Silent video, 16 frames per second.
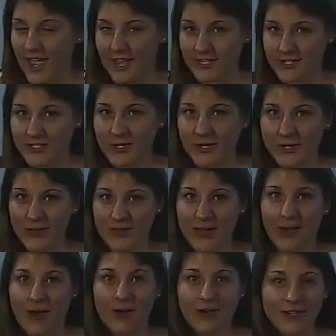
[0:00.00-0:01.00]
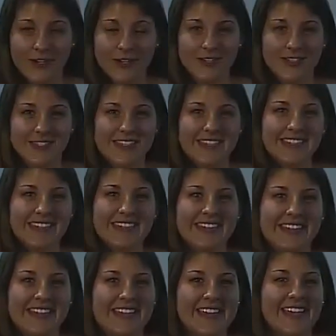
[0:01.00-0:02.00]
and show you that all girls
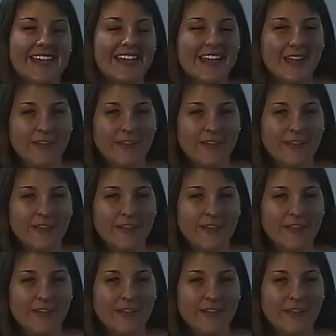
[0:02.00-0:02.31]
and